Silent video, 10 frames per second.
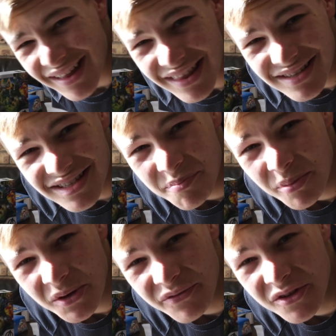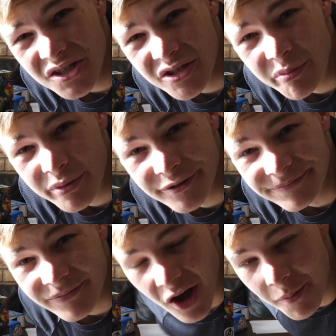This is the part of YouTube.
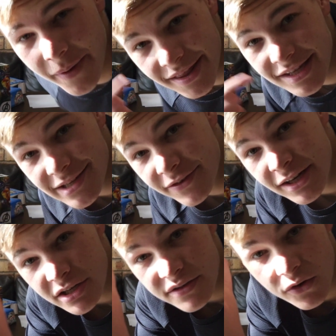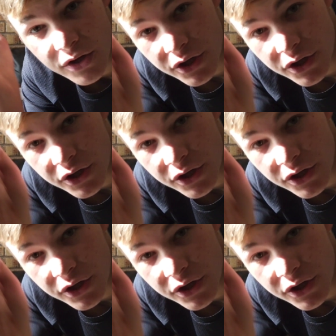I make these videos for